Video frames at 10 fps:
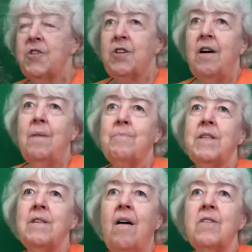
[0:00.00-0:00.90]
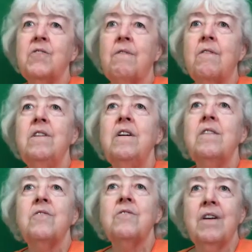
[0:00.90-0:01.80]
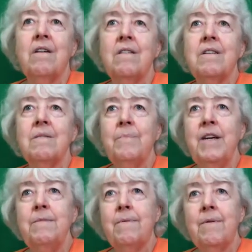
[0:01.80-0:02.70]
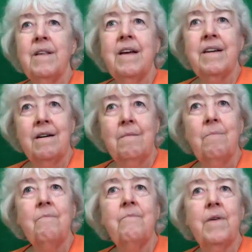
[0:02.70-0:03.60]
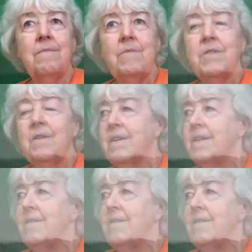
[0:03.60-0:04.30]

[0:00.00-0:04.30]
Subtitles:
shop in Knoxville to sell to the people, and they come from Cherokee